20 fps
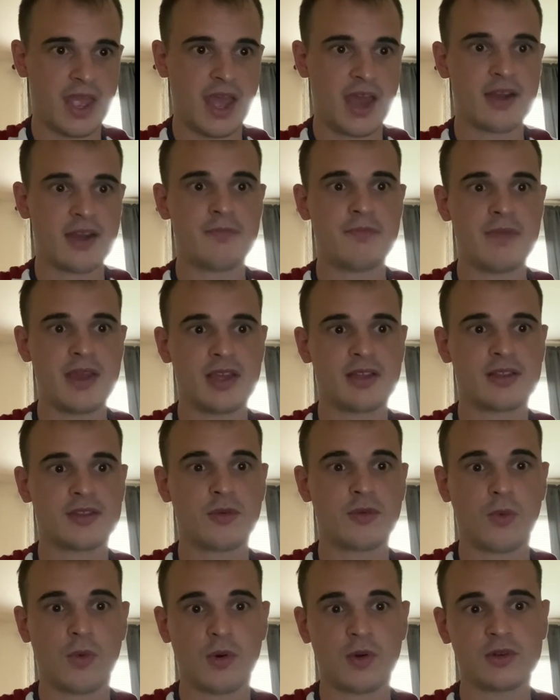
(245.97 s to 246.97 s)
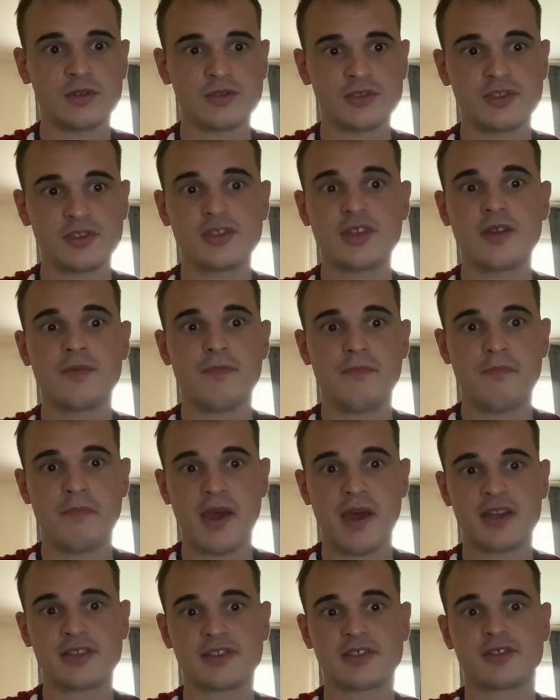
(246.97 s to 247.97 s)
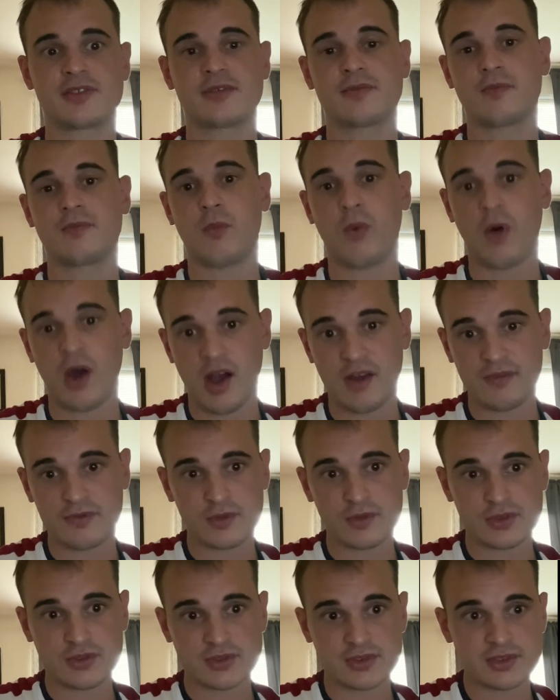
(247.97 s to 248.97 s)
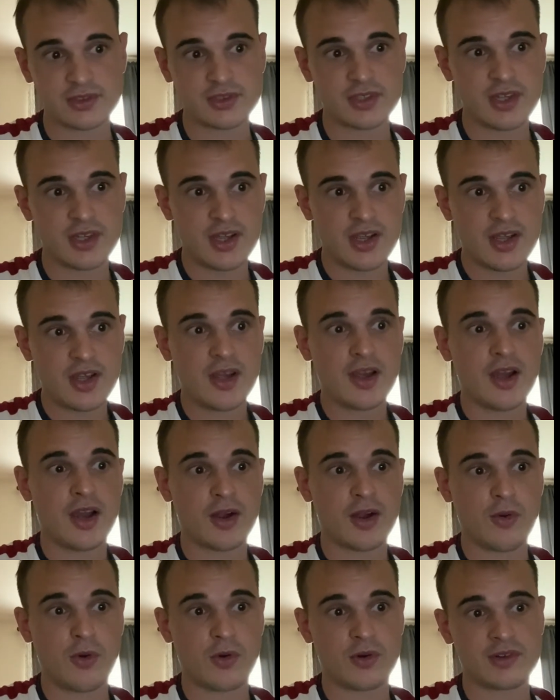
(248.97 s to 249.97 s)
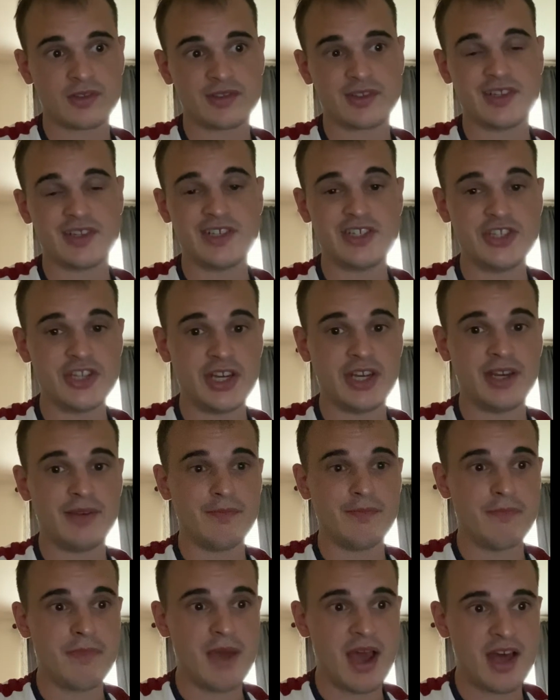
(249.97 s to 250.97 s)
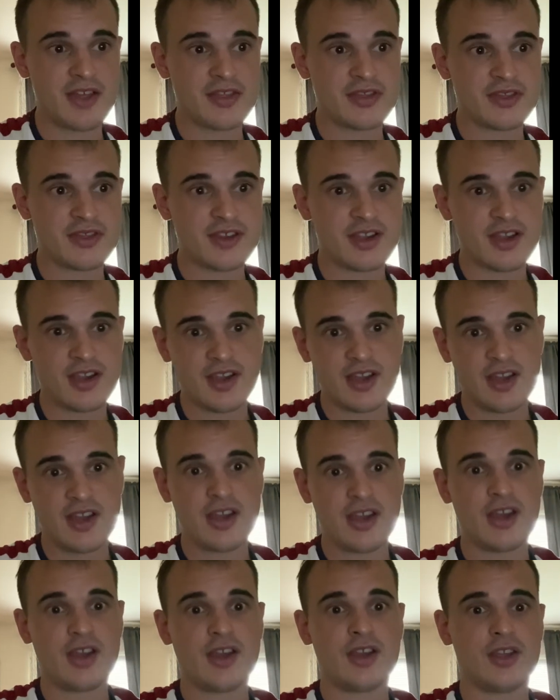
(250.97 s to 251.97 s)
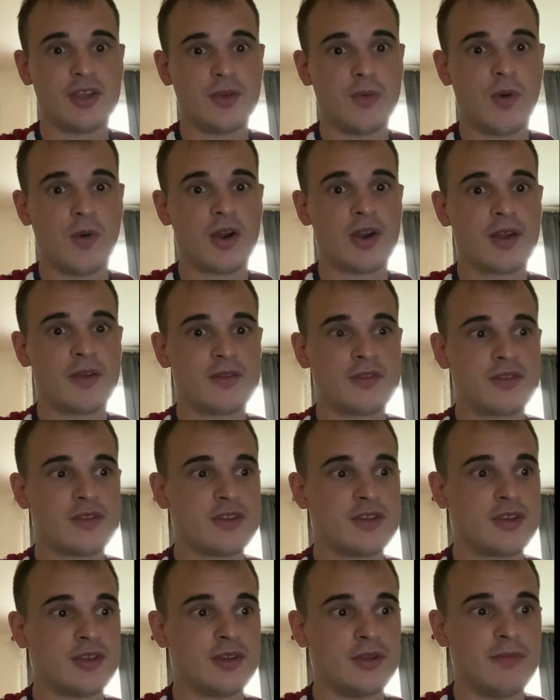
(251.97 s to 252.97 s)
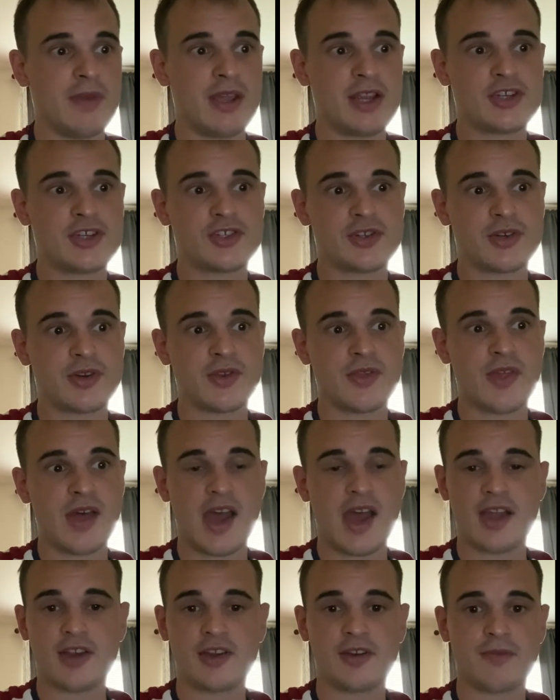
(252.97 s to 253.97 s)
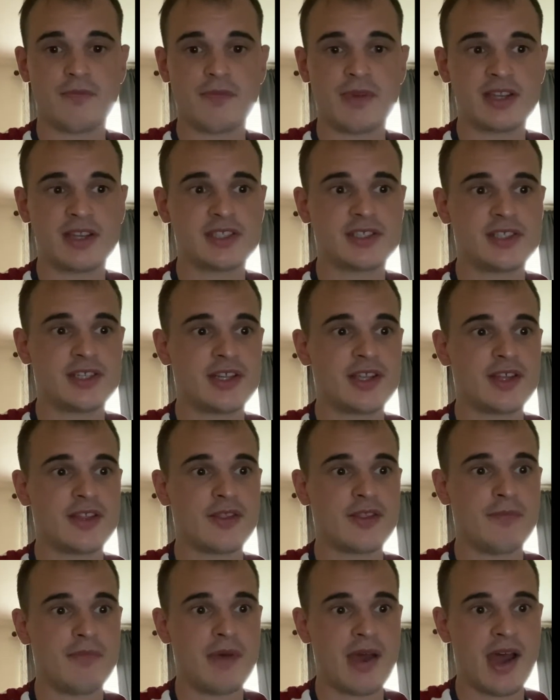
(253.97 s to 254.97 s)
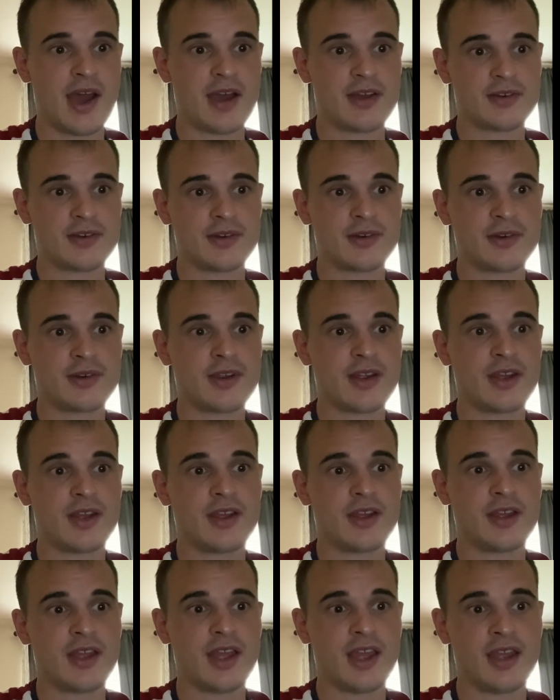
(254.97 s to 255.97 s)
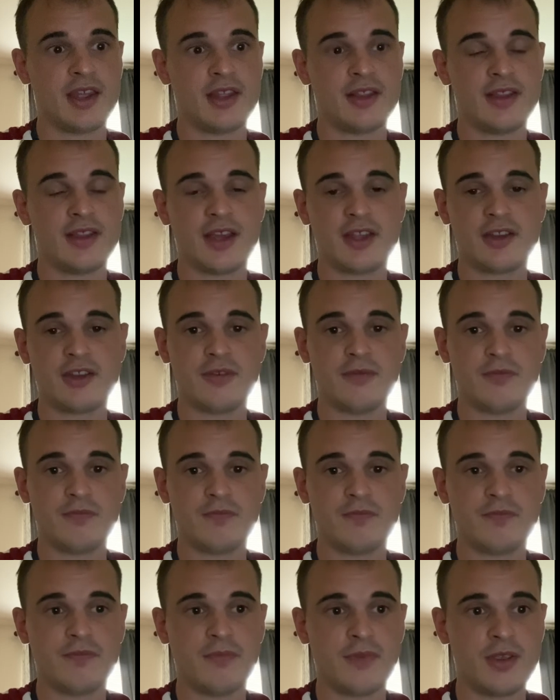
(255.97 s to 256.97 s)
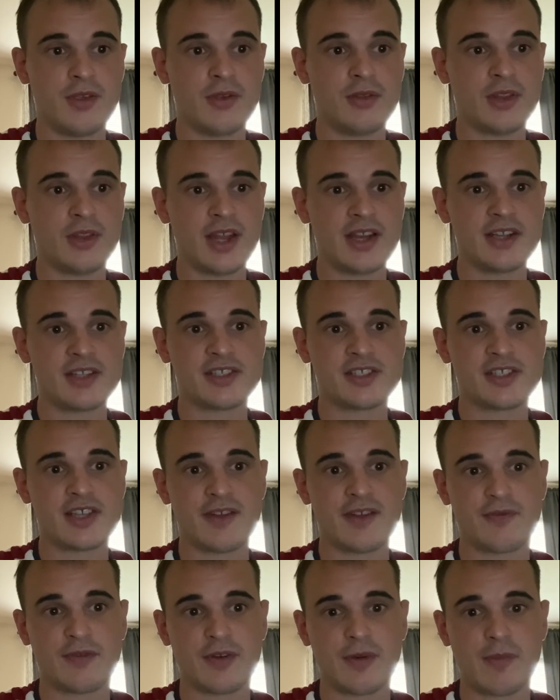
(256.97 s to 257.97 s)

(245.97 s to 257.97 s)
how to make the world's best waffles, according to Jean Bethany, you want it to make sure that you're mixing the batter and that you, you let it sit for